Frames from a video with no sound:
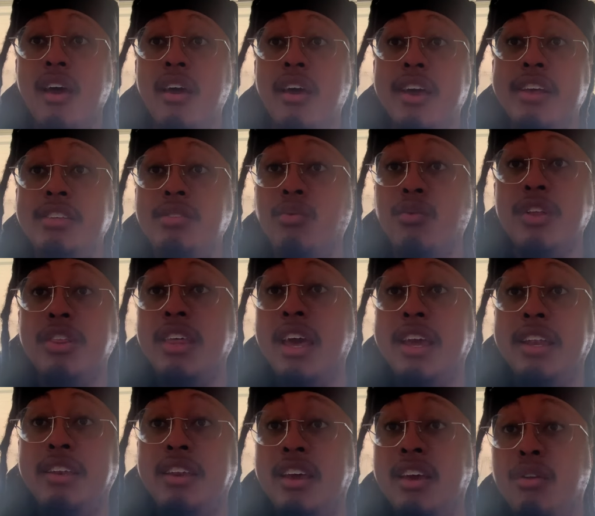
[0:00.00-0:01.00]
it's what
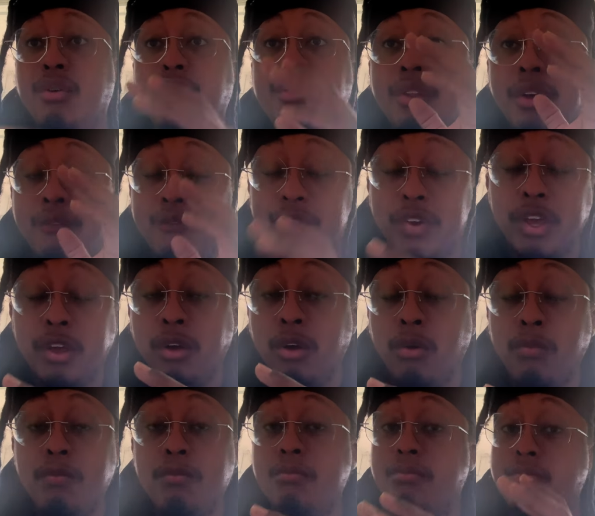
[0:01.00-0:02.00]
they did on the field,